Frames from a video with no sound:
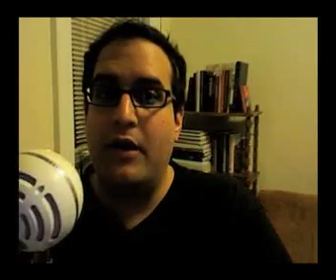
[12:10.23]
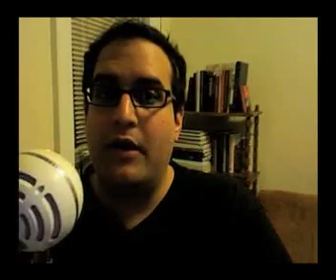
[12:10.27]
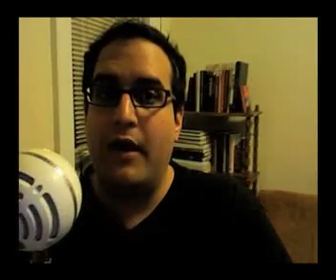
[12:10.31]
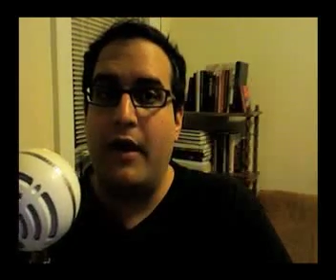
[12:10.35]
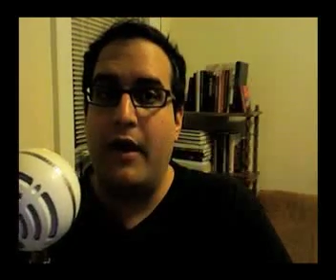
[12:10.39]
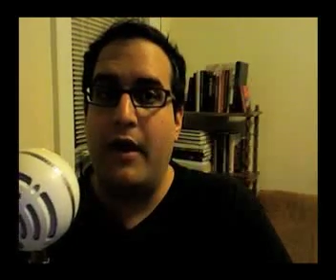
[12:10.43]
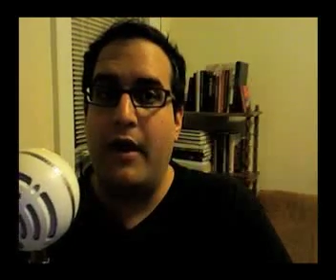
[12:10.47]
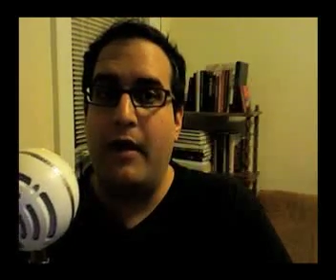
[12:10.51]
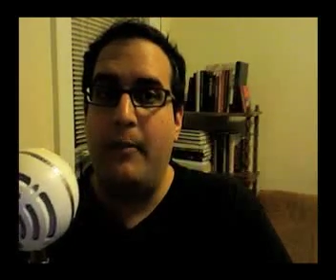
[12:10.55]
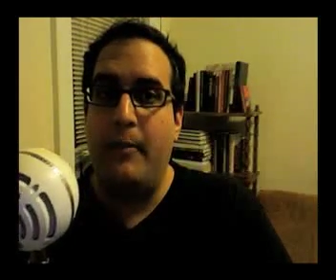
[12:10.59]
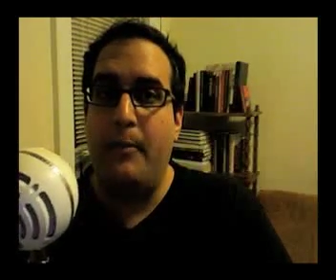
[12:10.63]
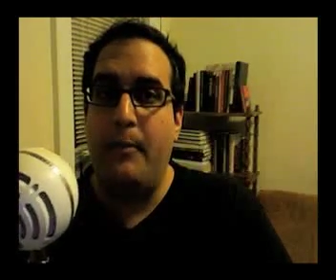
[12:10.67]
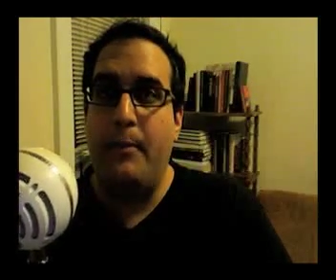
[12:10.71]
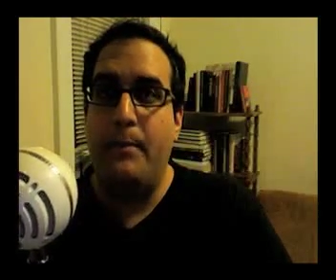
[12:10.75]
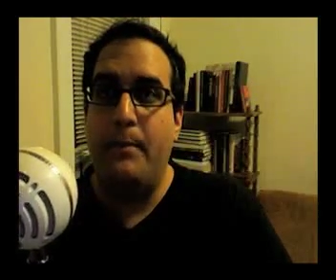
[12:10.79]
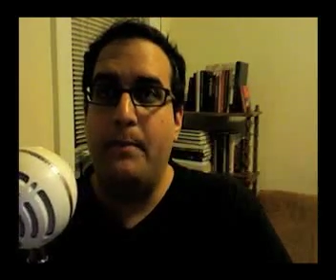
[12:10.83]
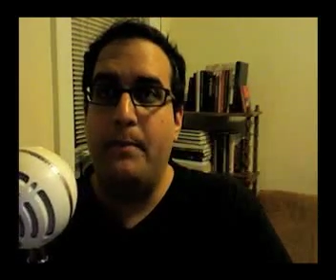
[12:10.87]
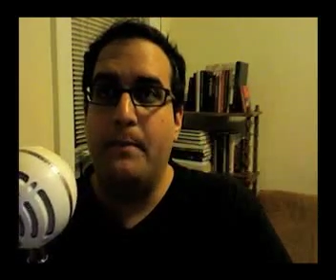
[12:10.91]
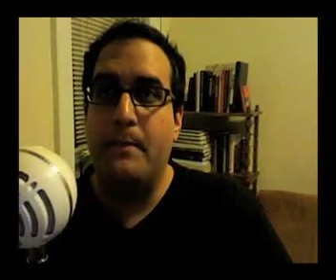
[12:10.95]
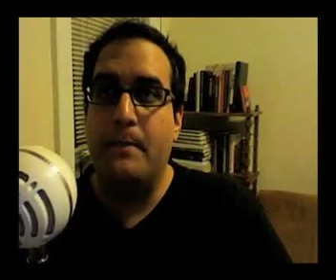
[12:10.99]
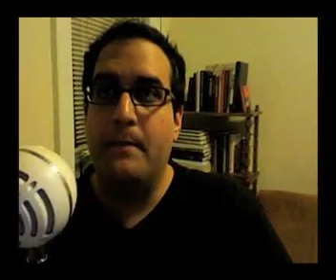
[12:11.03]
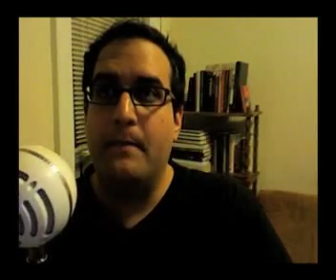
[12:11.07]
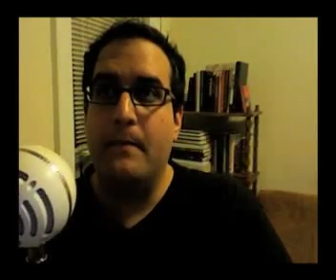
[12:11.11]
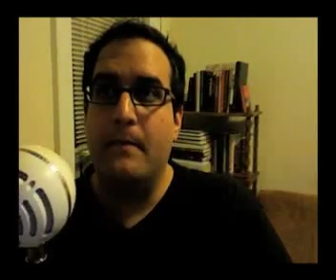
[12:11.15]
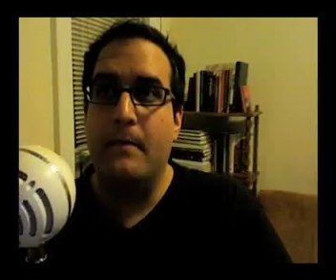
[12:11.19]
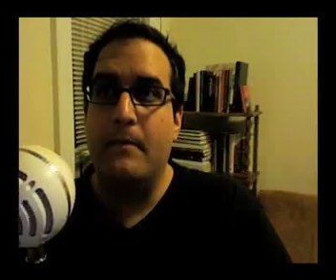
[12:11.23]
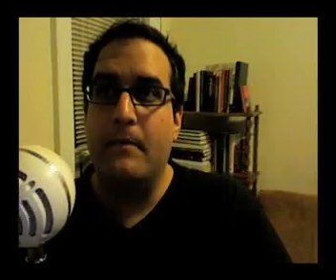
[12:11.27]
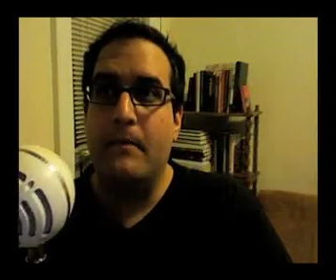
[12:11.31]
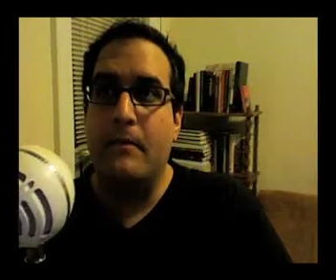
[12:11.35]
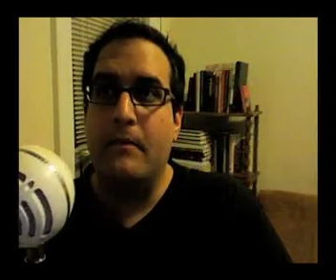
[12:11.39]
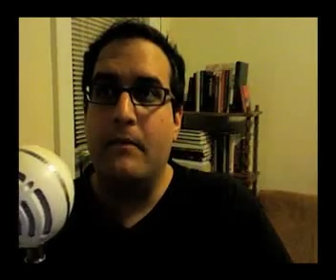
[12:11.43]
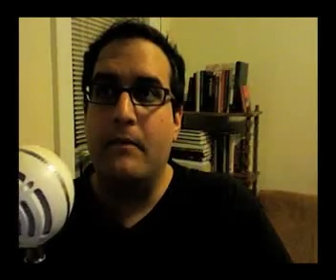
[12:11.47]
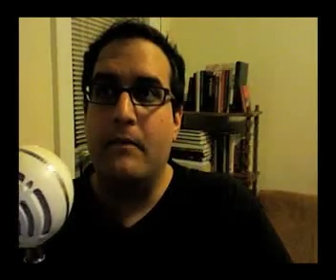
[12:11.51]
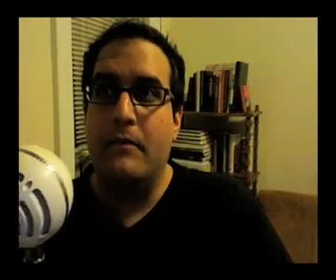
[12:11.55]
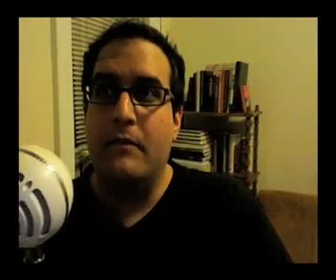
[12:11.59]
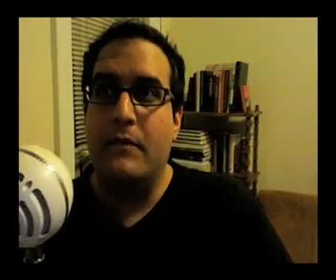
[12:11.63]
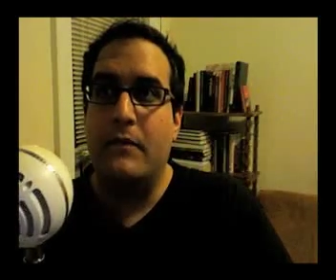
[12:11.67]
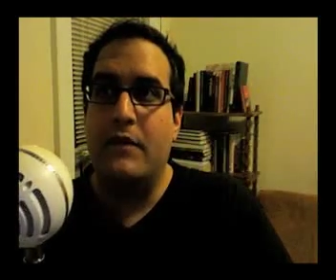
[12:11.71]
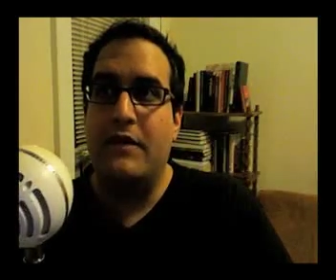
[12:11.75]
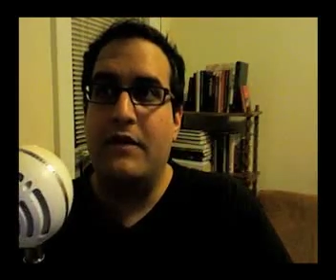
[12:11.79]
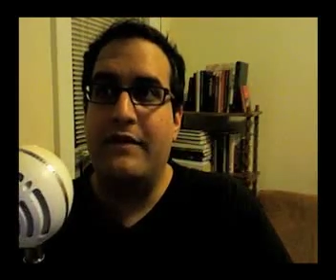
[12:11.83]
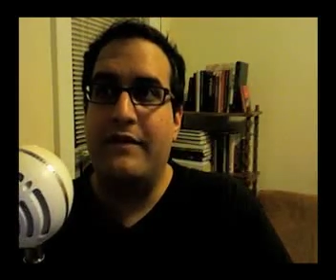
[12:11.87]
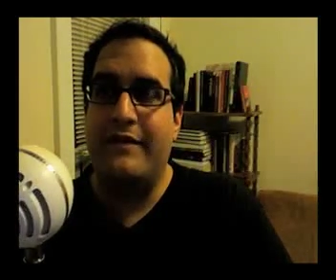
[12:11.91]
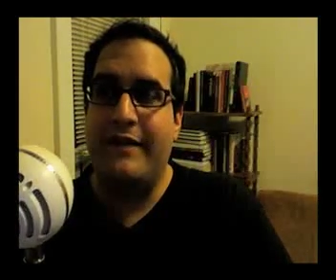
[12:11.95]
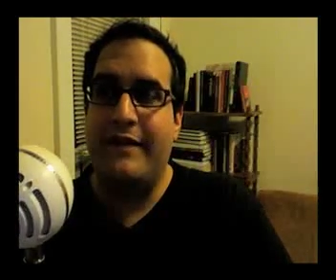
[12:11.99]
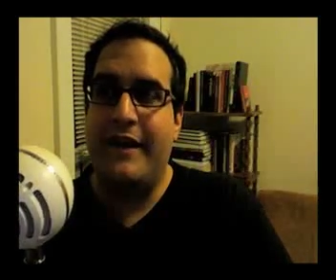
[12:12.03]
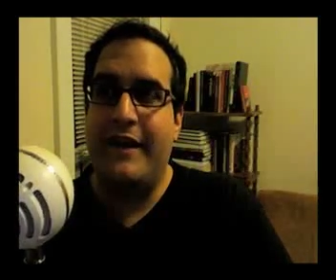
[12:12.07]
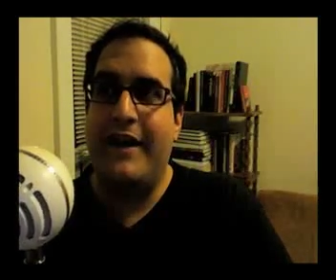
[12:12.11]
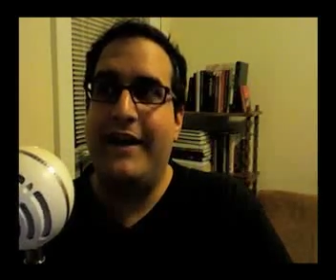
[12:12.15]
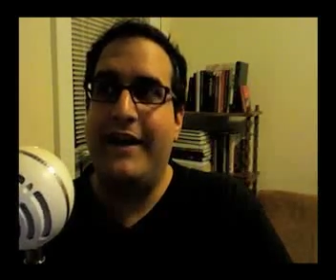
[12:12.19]
um, to
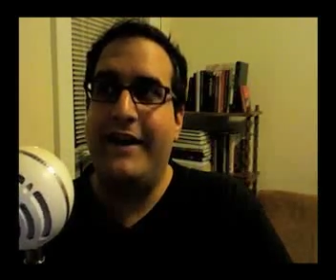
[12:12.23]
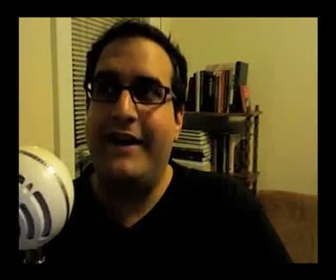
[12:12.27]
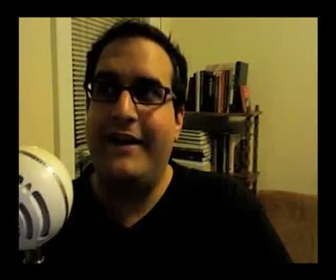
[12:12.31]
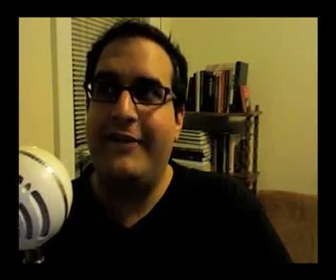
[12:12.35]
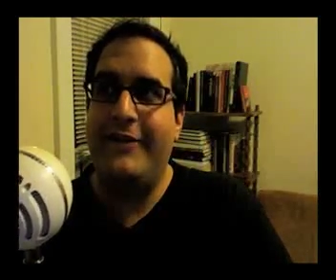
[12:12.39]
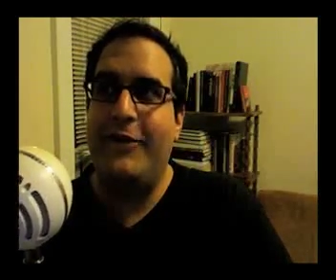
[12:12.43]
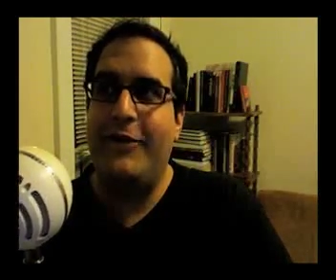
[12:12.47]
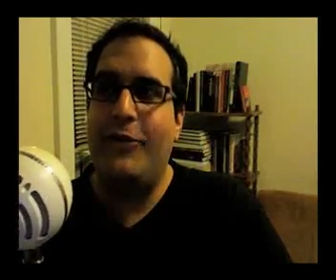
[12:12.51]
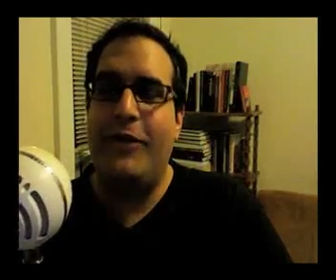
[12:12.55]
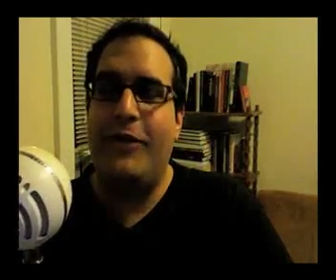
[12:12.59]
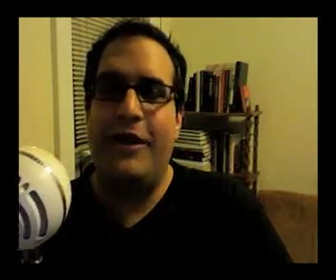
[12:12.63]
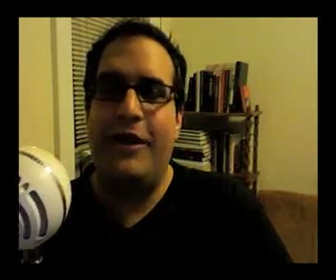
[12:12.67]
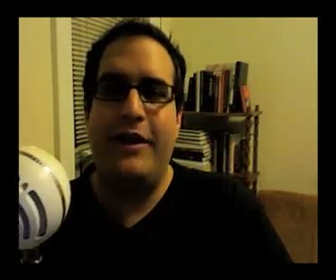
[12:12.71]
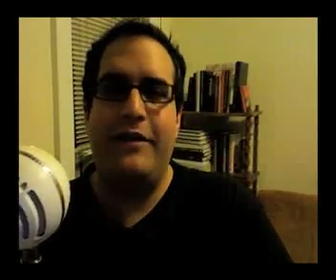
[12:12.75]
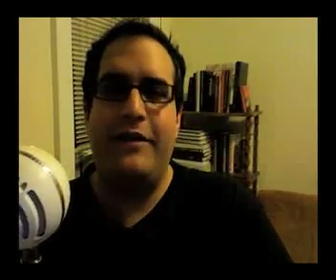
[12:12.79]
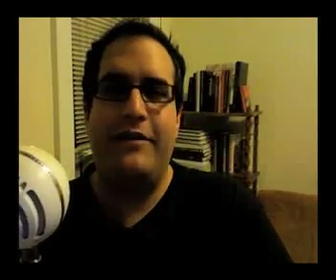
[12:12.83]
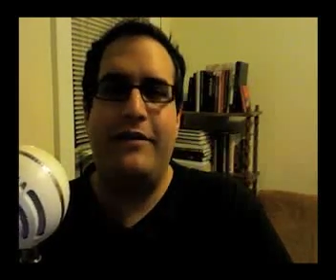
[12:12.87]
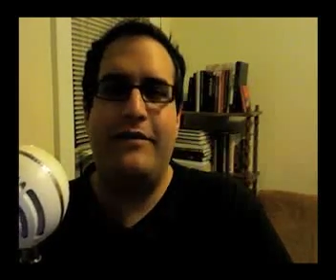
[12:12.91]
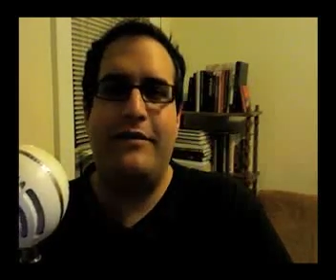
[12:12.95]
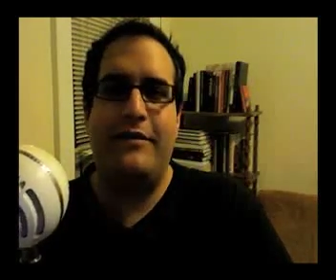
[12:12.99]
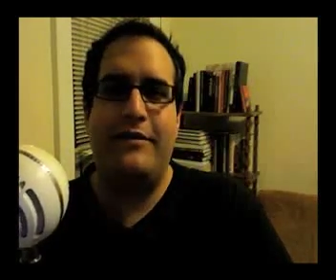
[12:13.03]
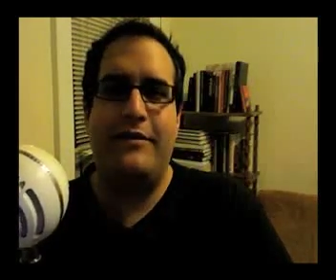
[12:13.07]
say, you know what,